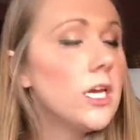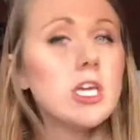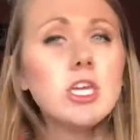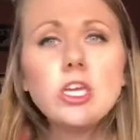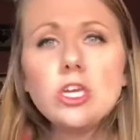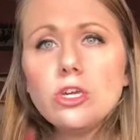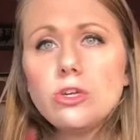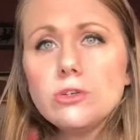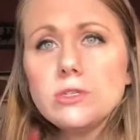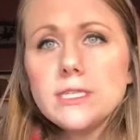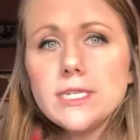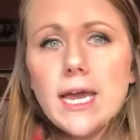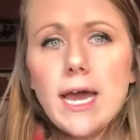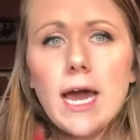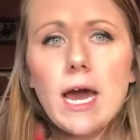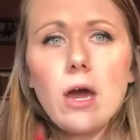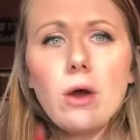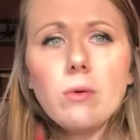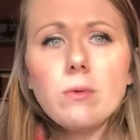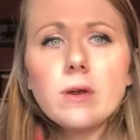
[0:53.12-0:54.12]
Use
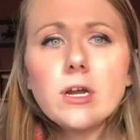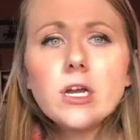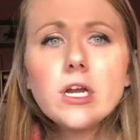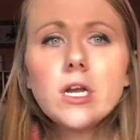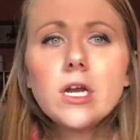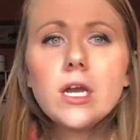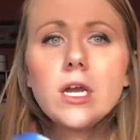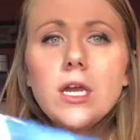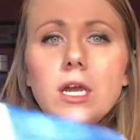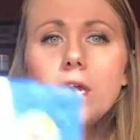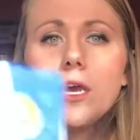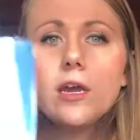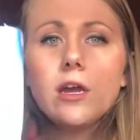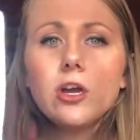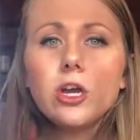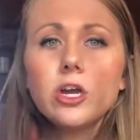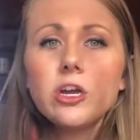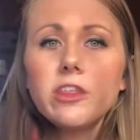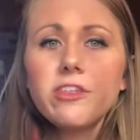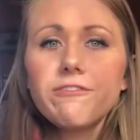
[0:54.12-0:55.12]
our
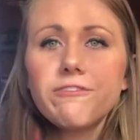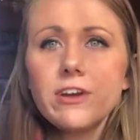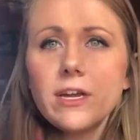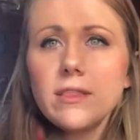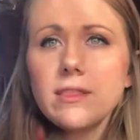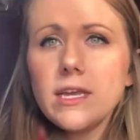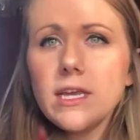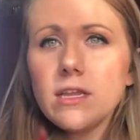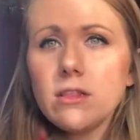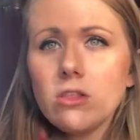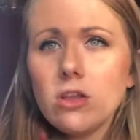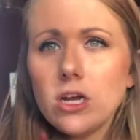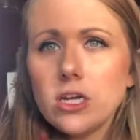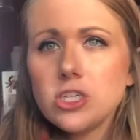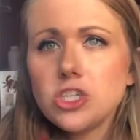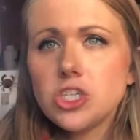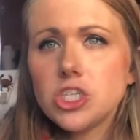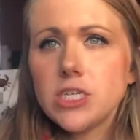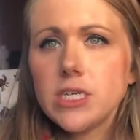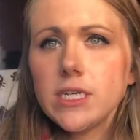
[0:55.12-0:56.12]
earth-friendly
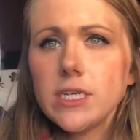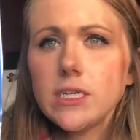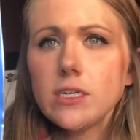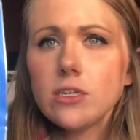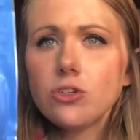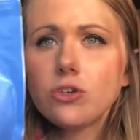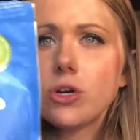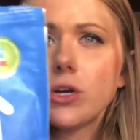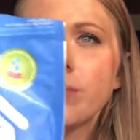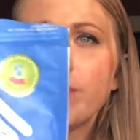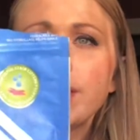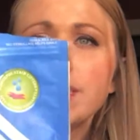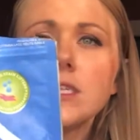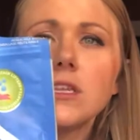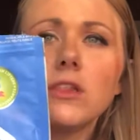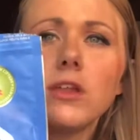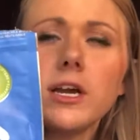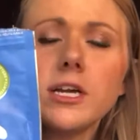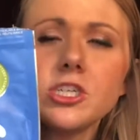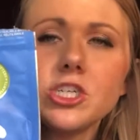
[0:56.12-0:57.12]
Norwex
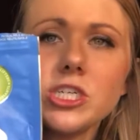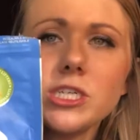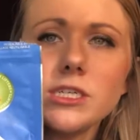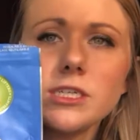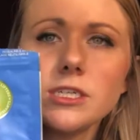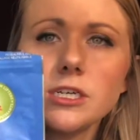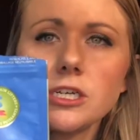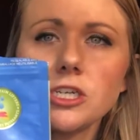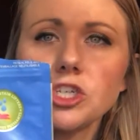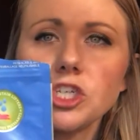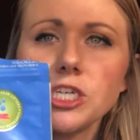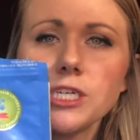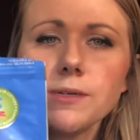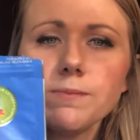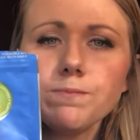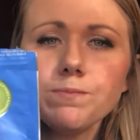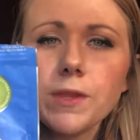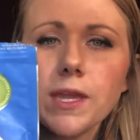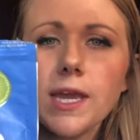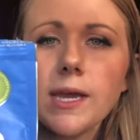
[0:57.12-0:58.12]
laundry detergent.
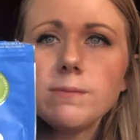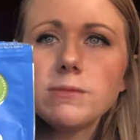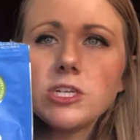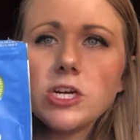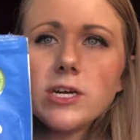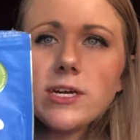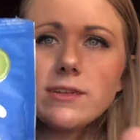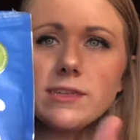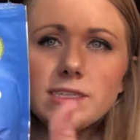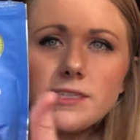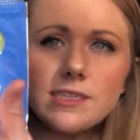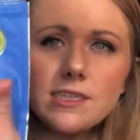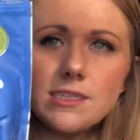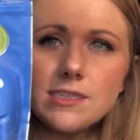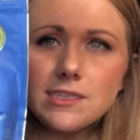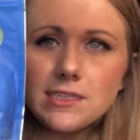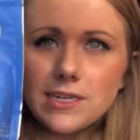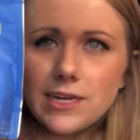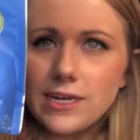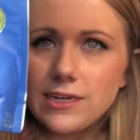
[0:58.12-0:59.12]
Sorry, the
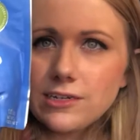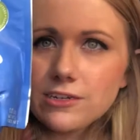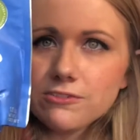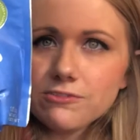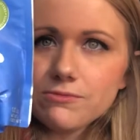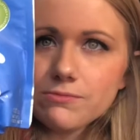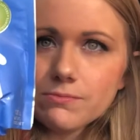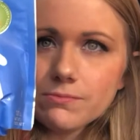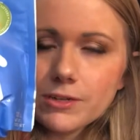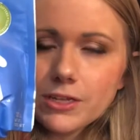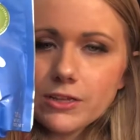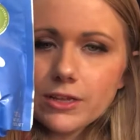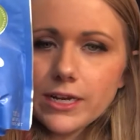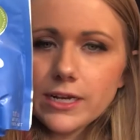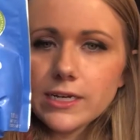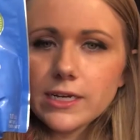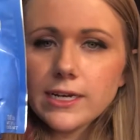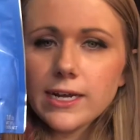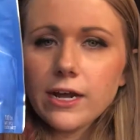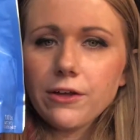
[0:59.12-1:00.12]
sun's kind of
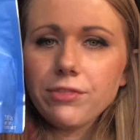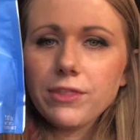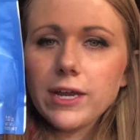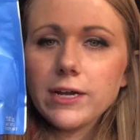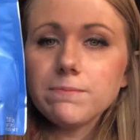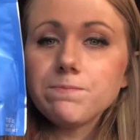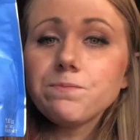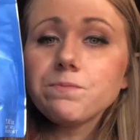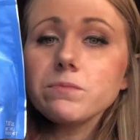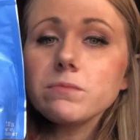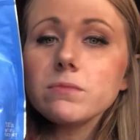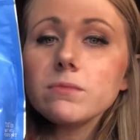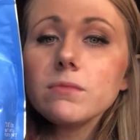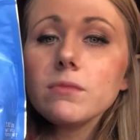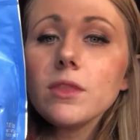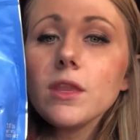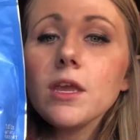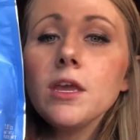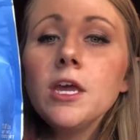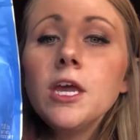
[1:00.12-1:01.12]
glaring it out there.
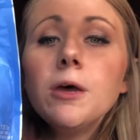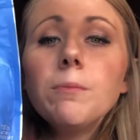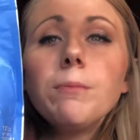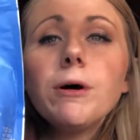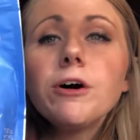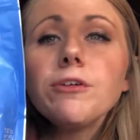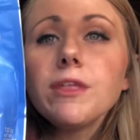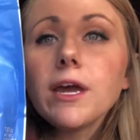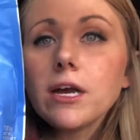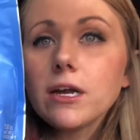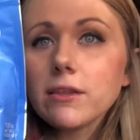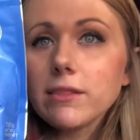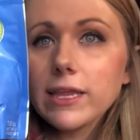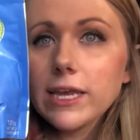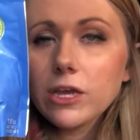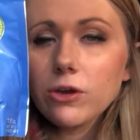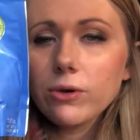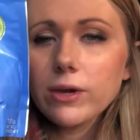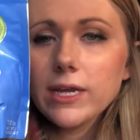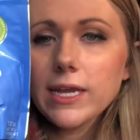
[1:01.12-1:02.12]
Both our
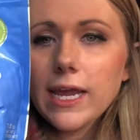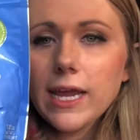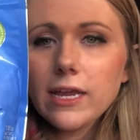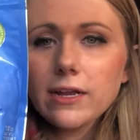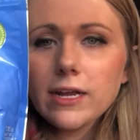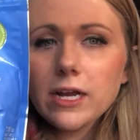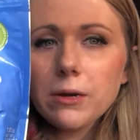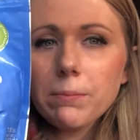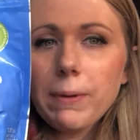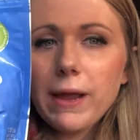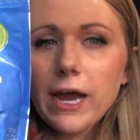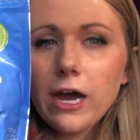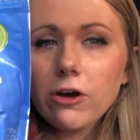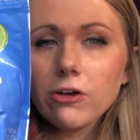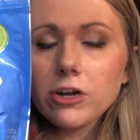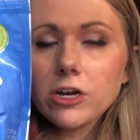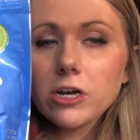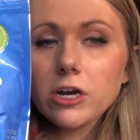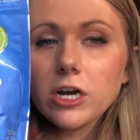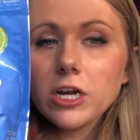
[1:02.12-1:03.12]
liquid and our
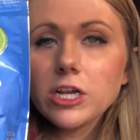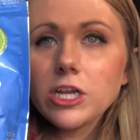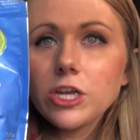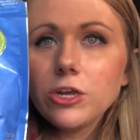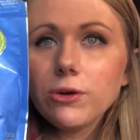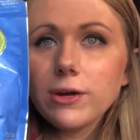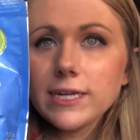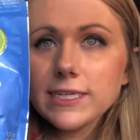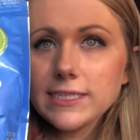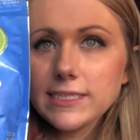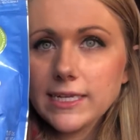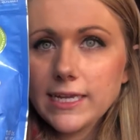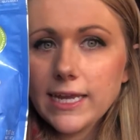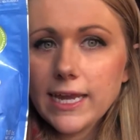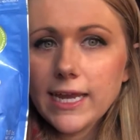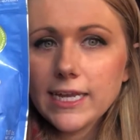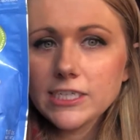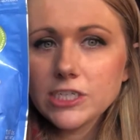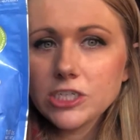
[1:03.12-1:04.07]
powder are USDA